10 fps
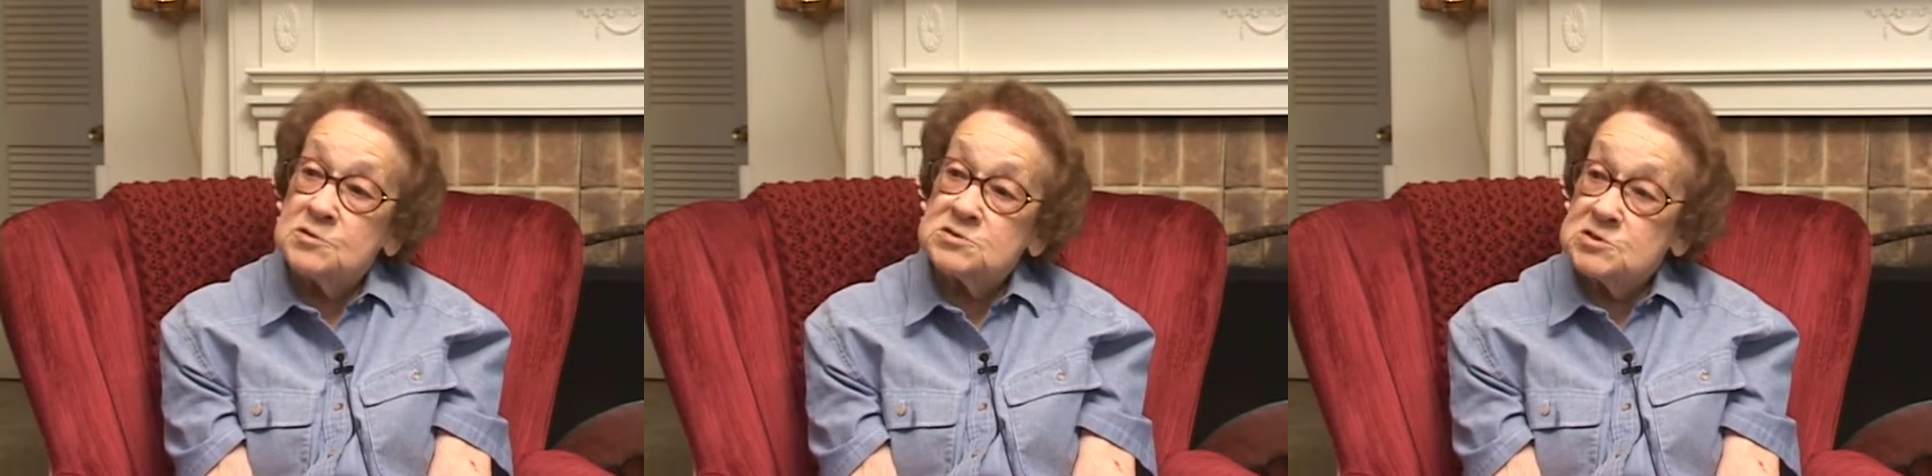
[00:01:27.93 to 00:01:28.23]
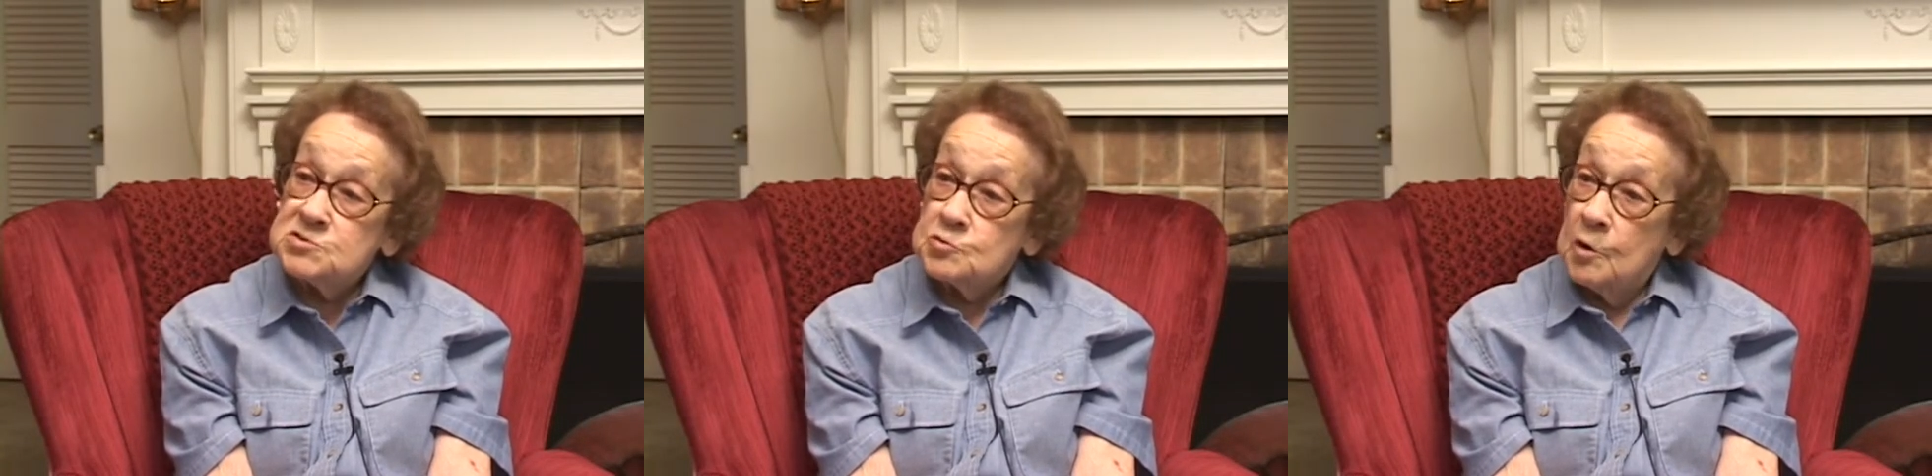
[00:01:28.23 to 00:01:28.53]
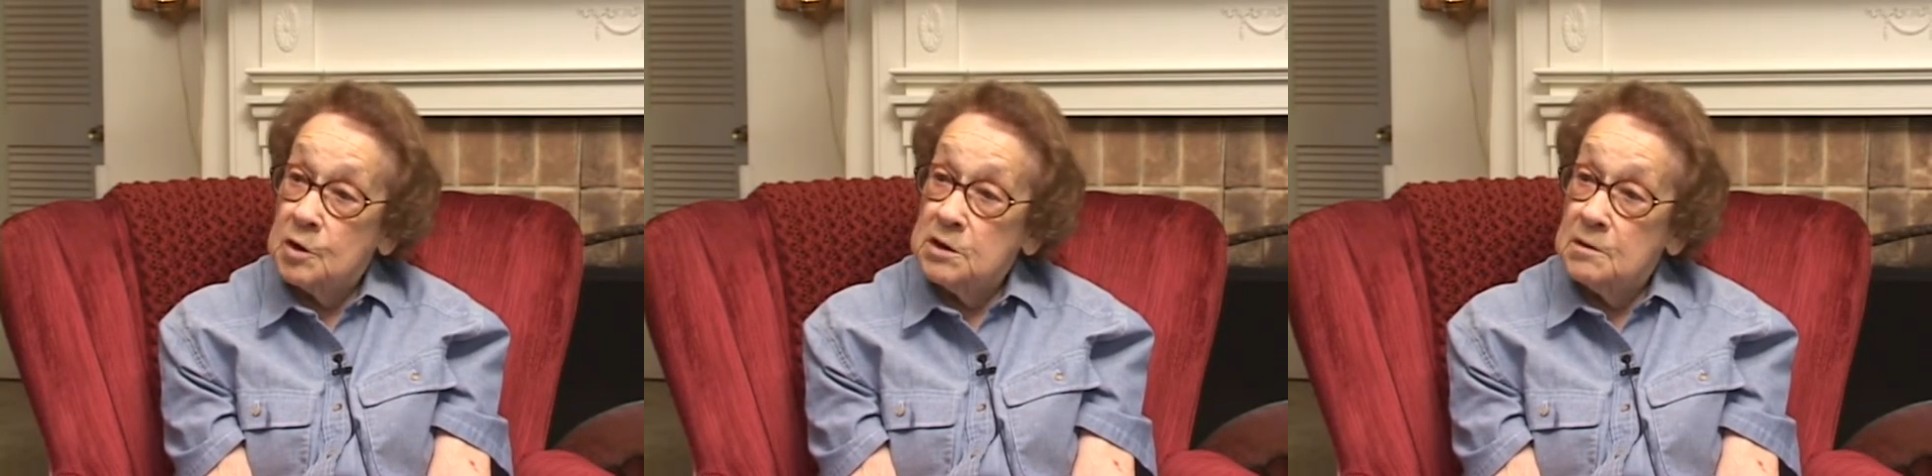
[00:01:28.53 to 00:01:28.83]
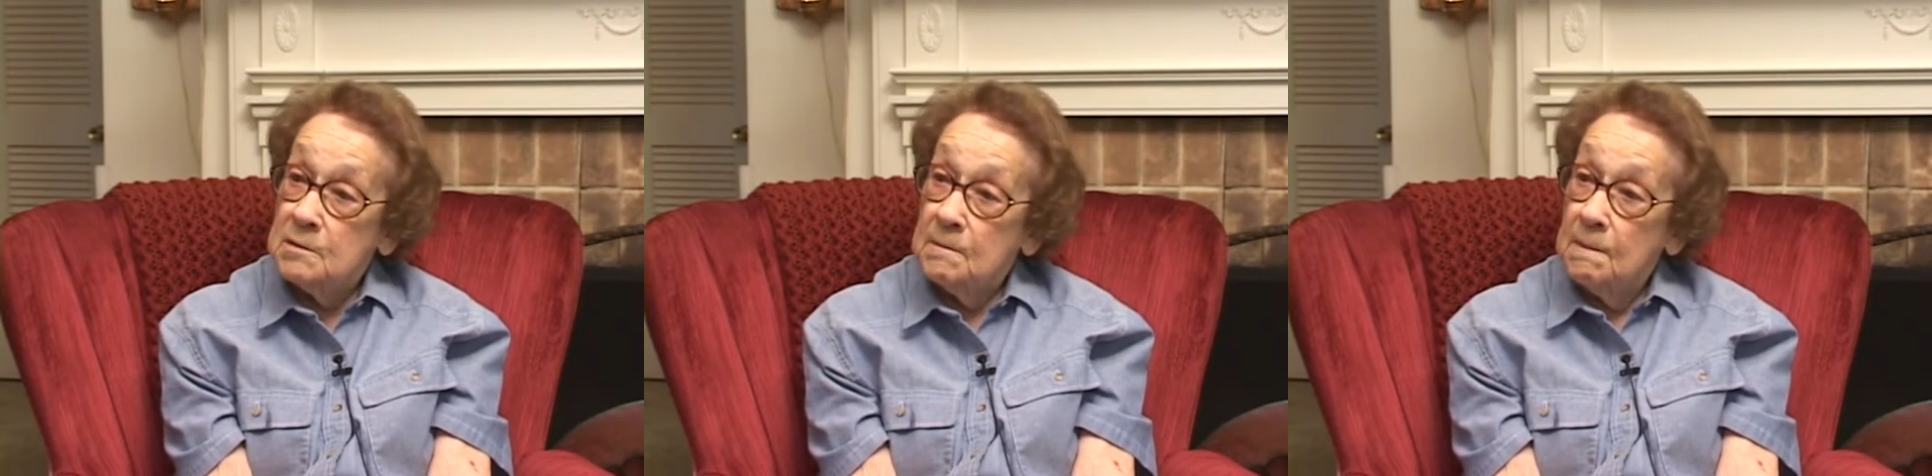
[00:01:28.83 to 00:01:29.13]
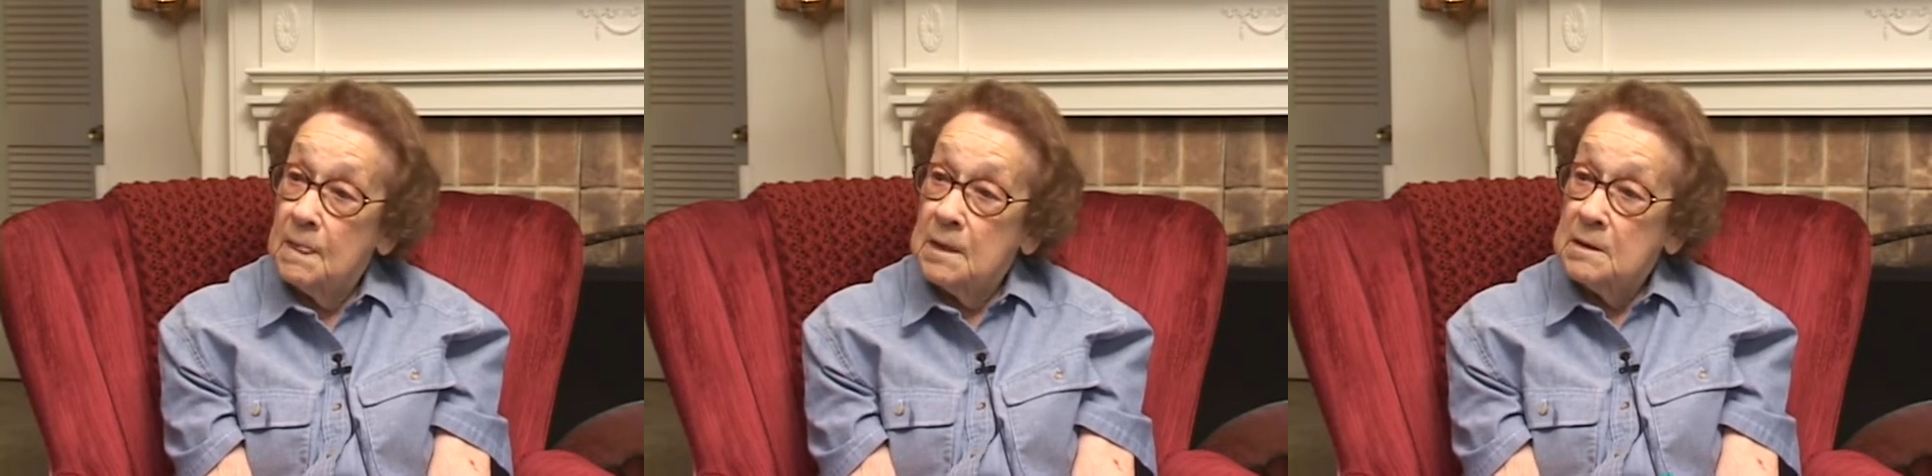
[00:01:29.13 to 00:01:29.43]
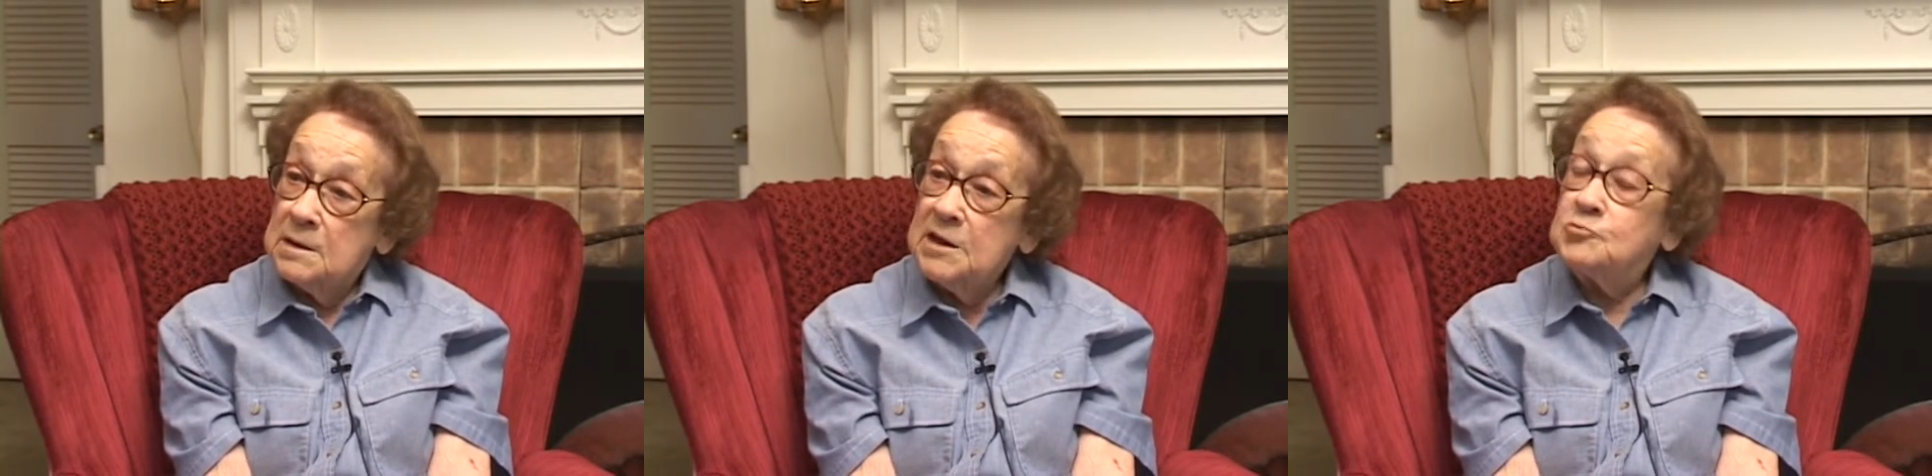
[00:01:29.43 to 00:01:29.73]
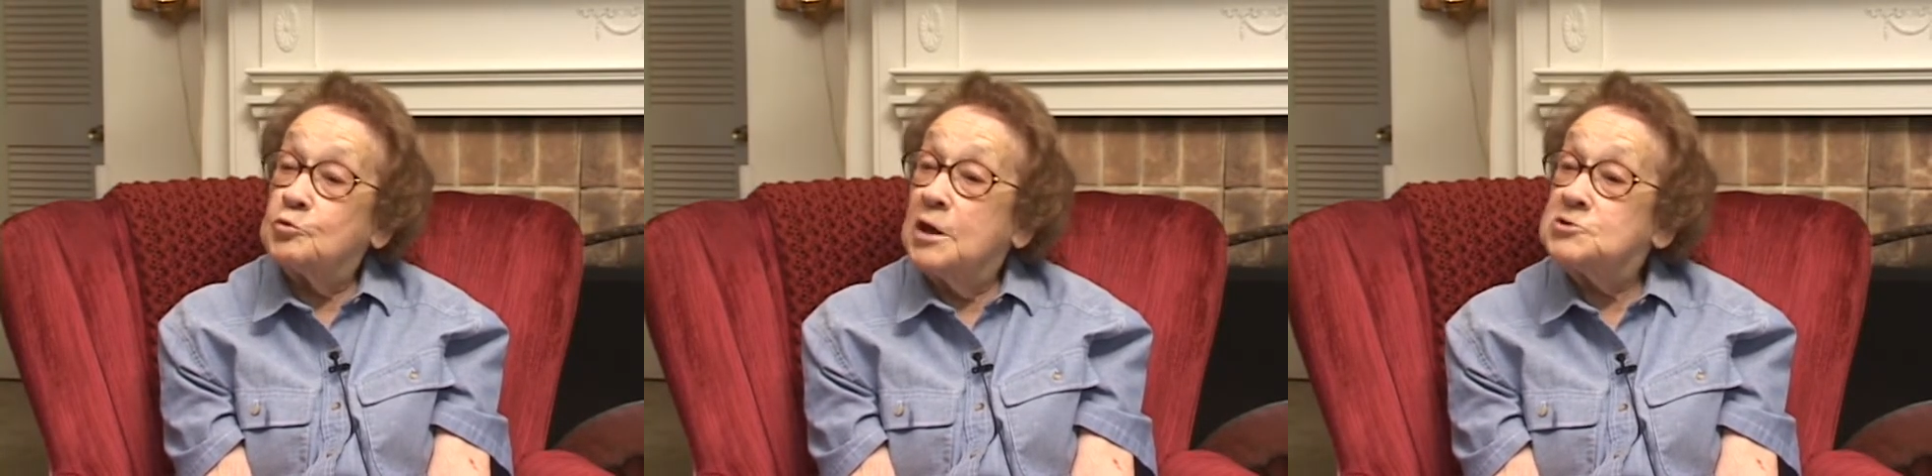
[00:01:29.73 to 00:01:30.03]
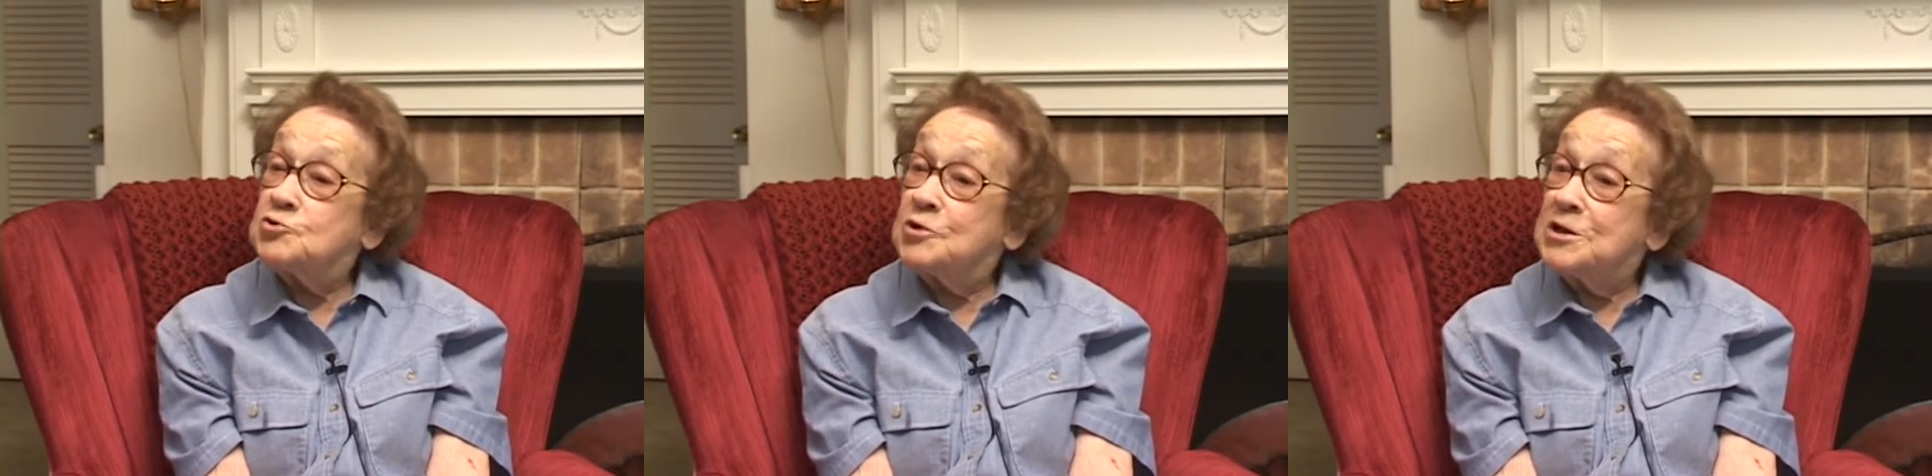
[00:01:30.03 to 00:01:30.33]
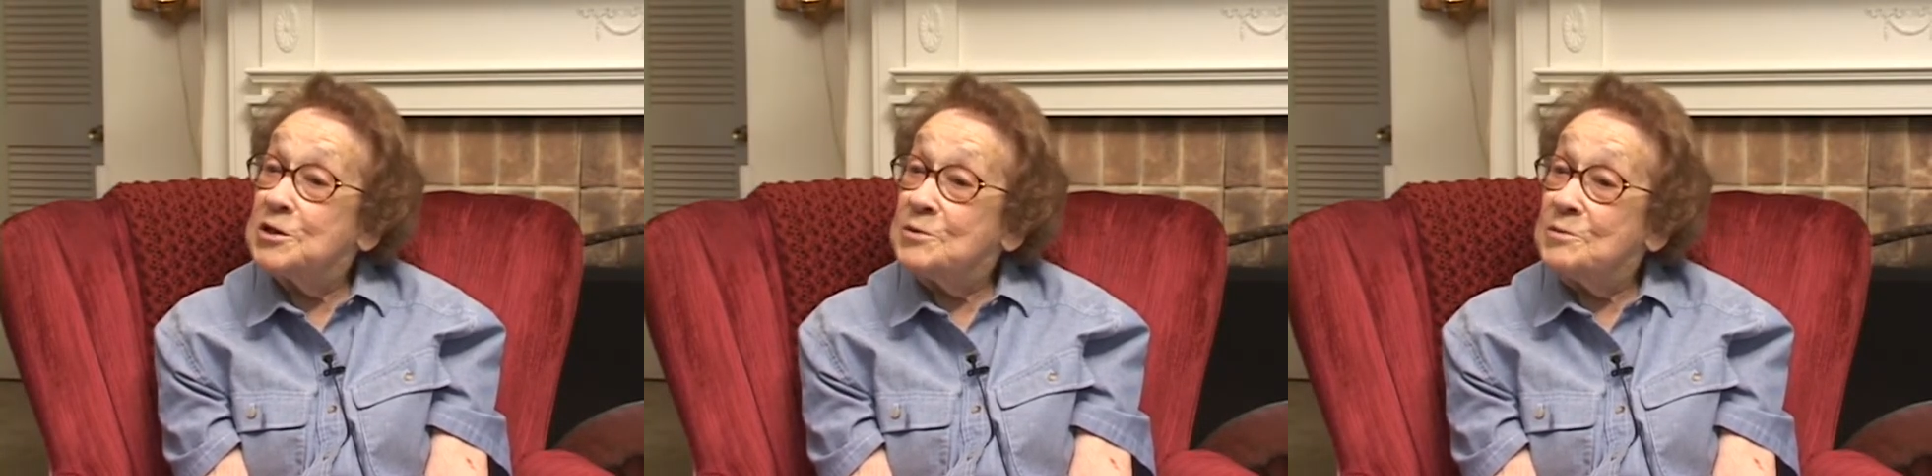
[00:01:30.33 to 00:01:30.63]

was destroyed. He treasured it.